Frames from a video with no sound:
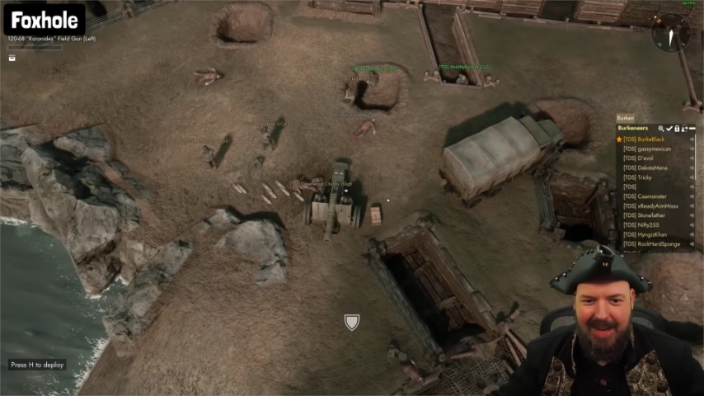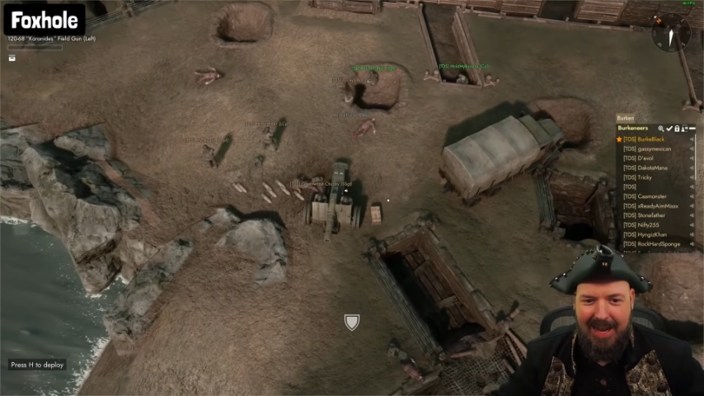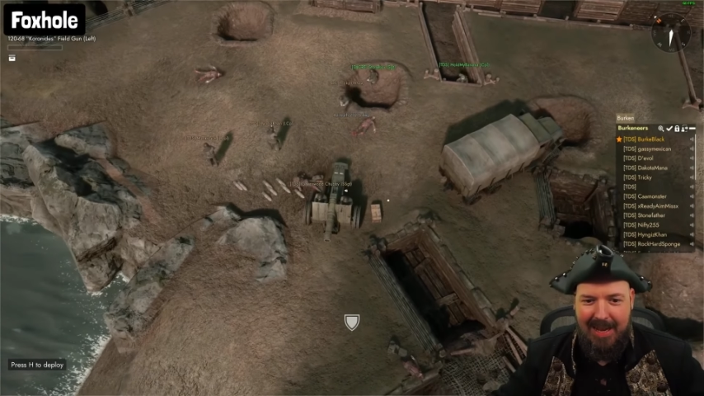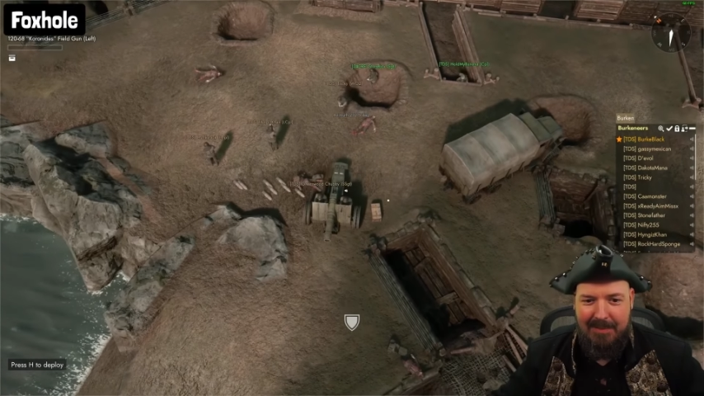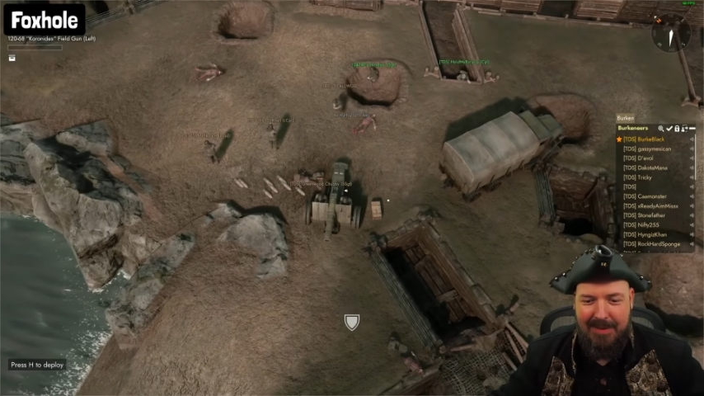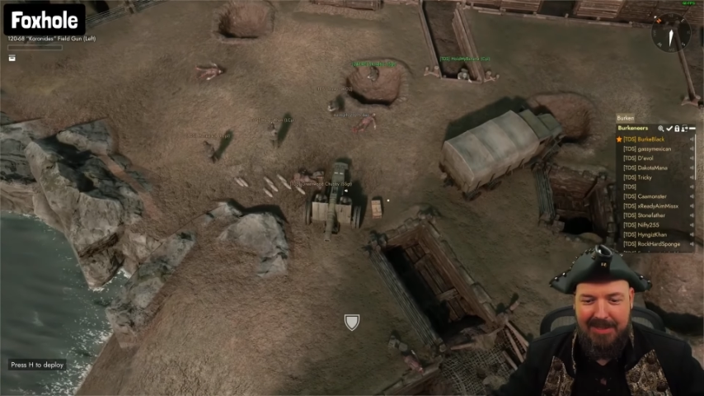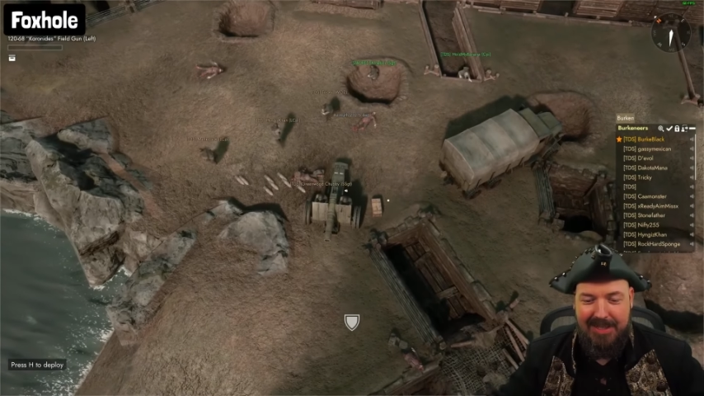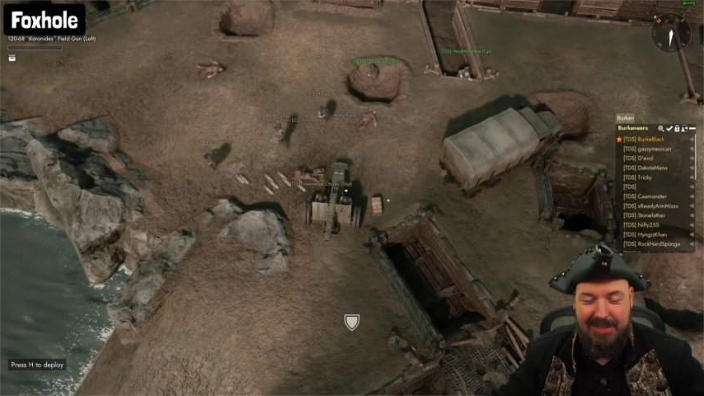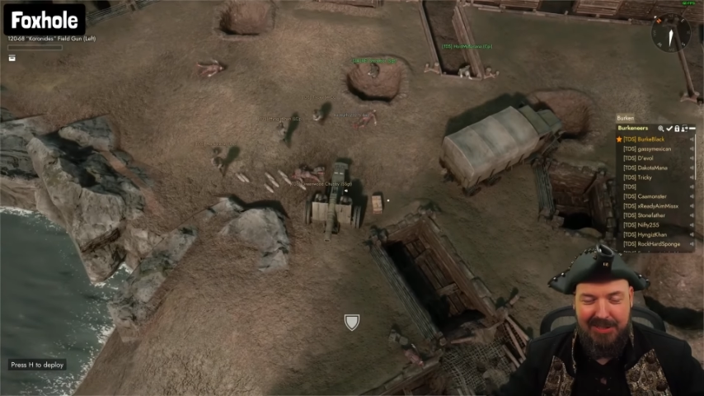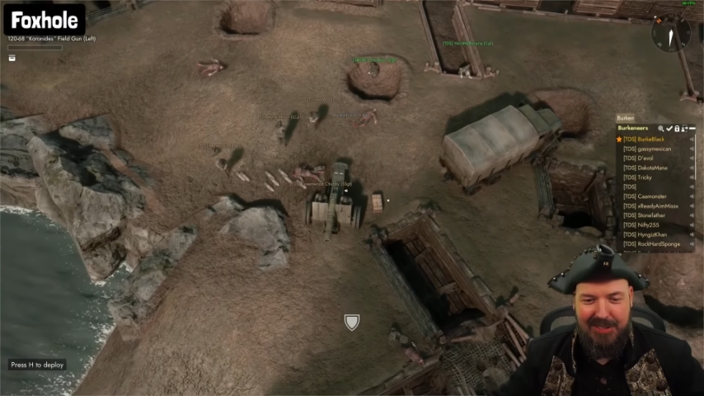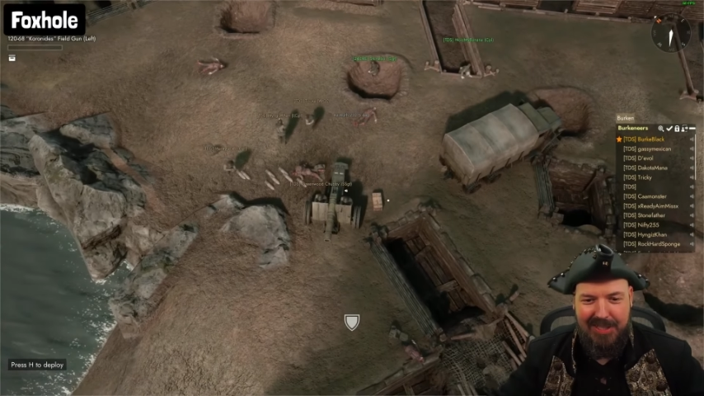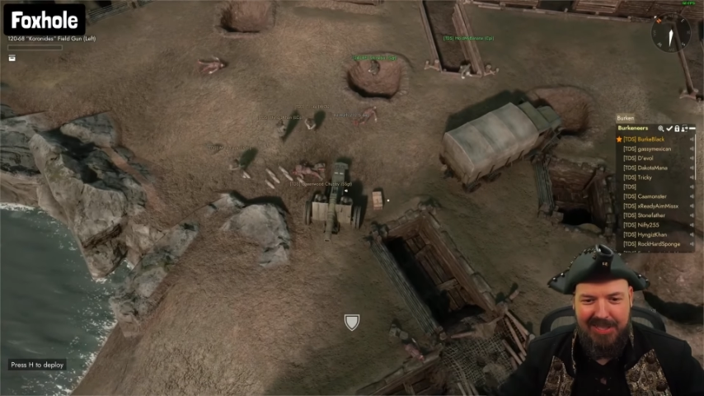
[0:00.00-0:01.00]

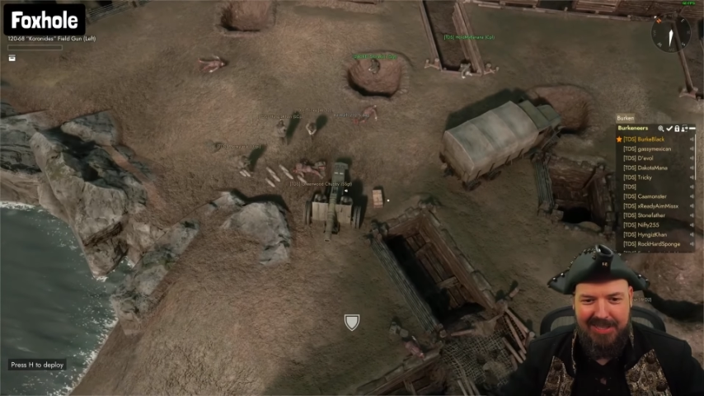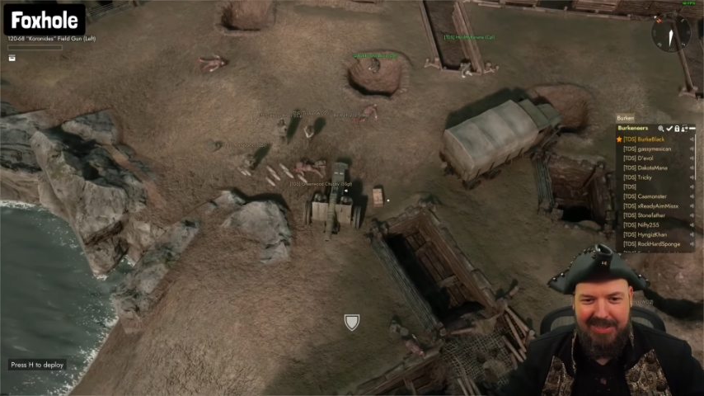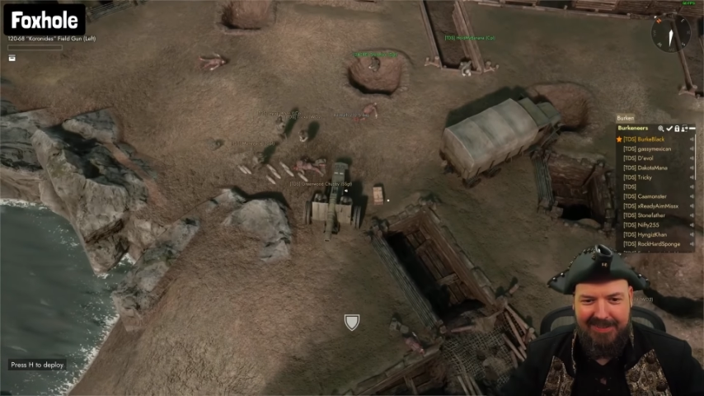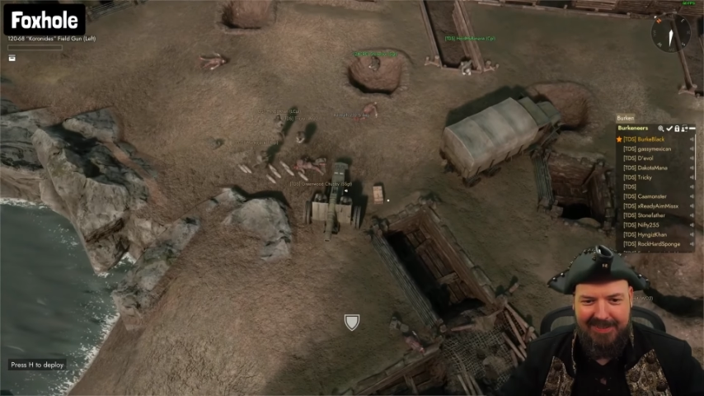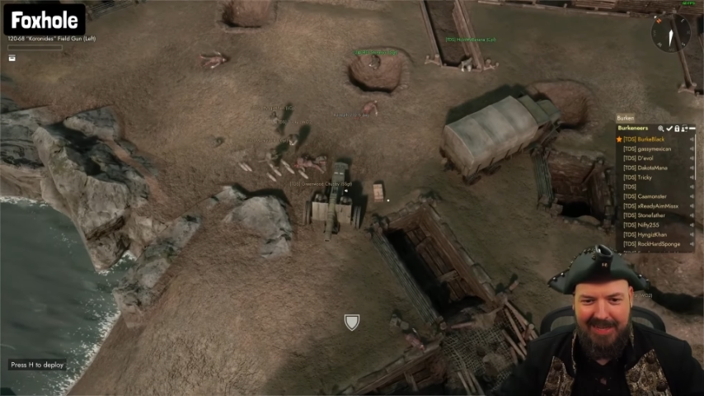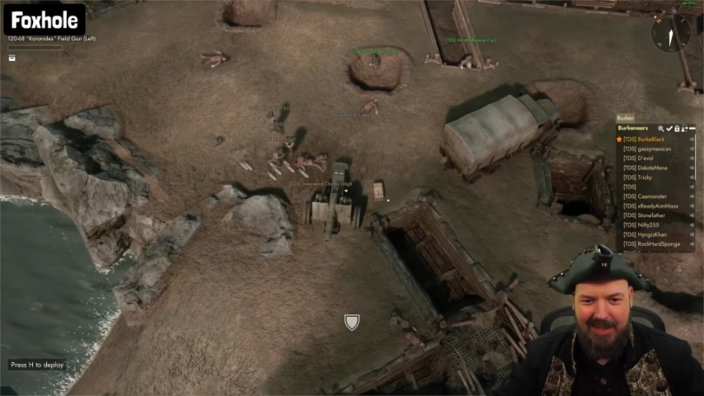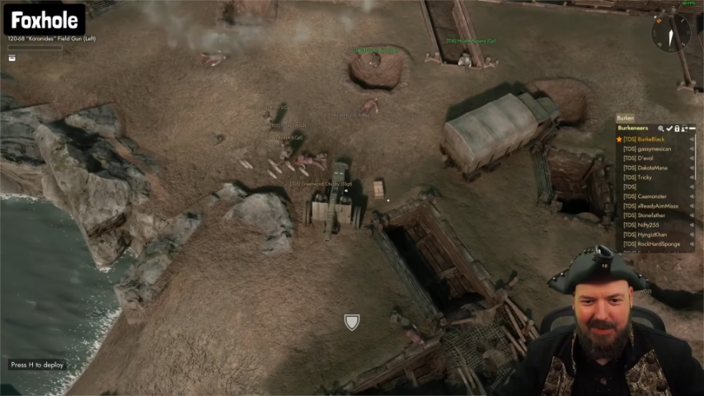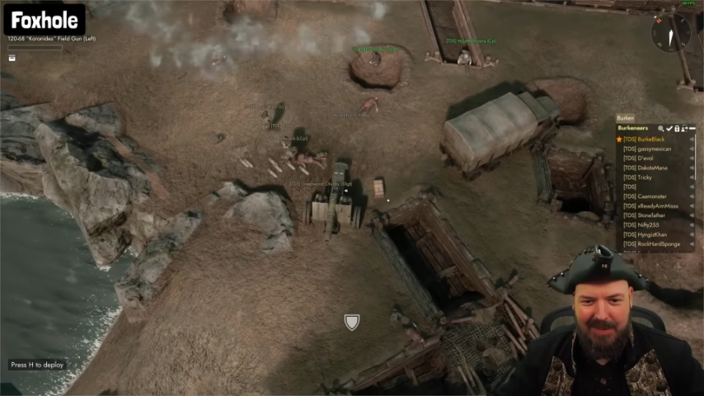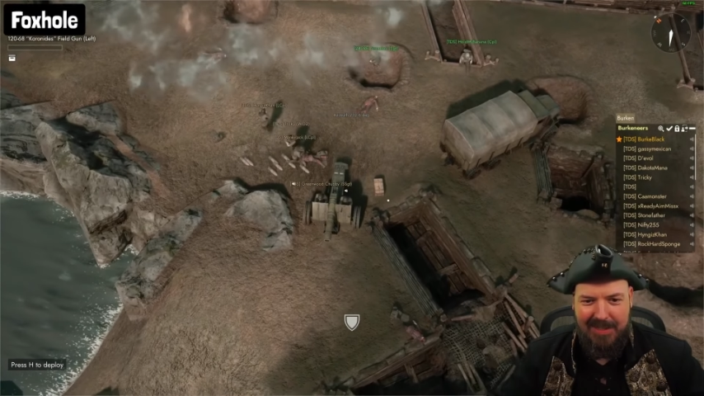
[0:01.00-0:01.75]
ammunition and the sacred